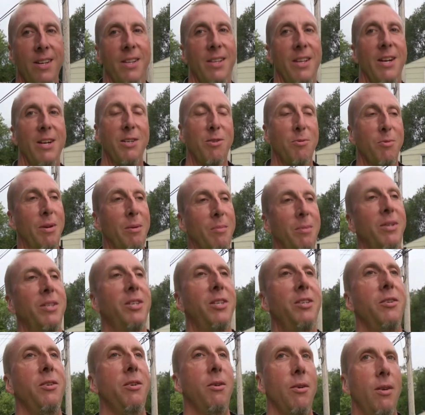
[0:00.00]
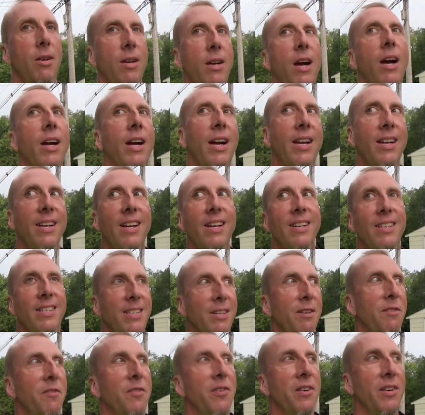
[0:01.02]
That's what I'm gonna do. I got an
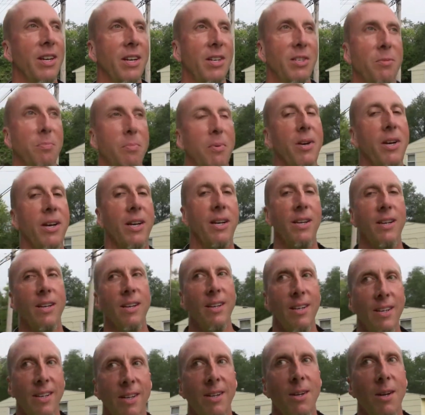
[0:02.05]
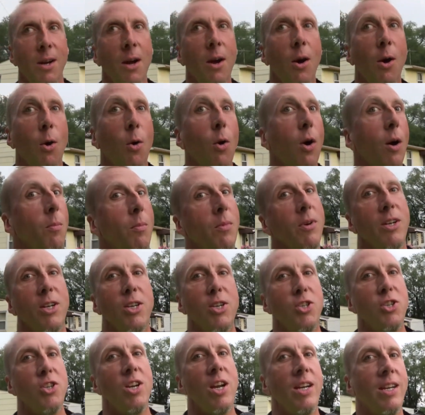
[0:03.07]
idea for next spring. Well, I'm gonna
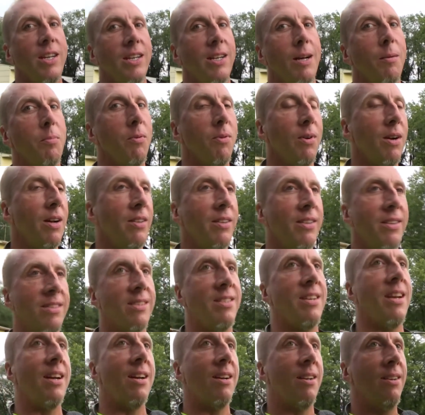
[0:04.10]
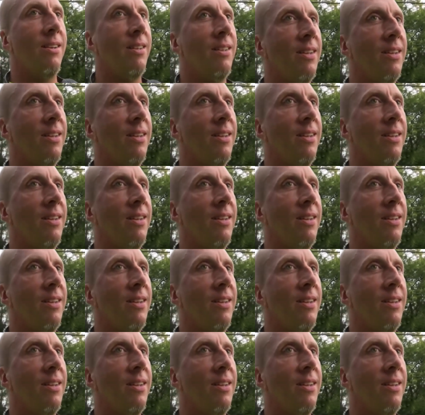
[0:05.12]
shake it up around this town.